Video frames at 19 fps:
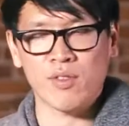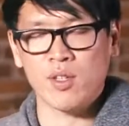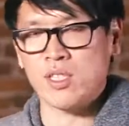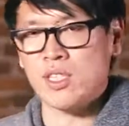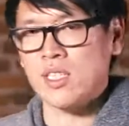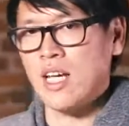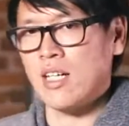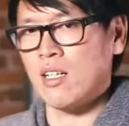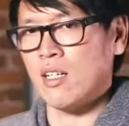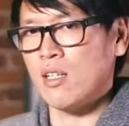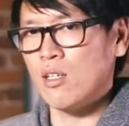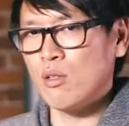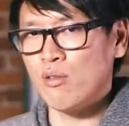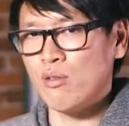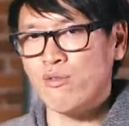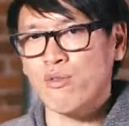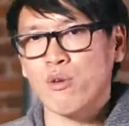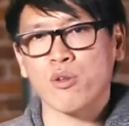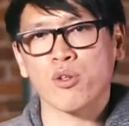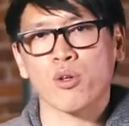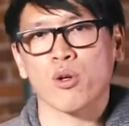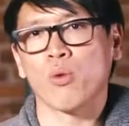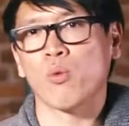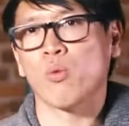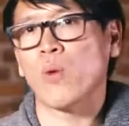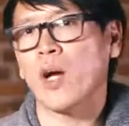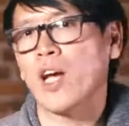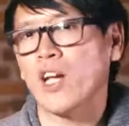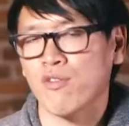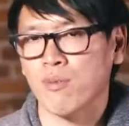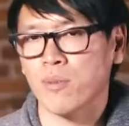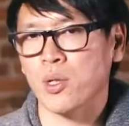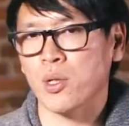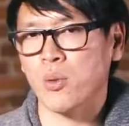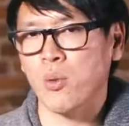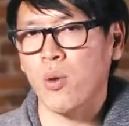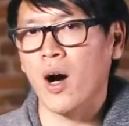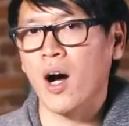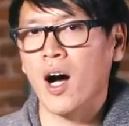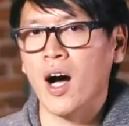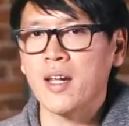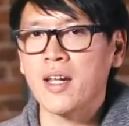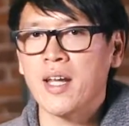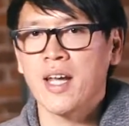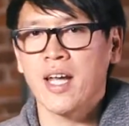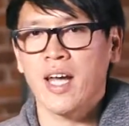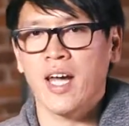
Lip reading: to stand a little further away from the quad,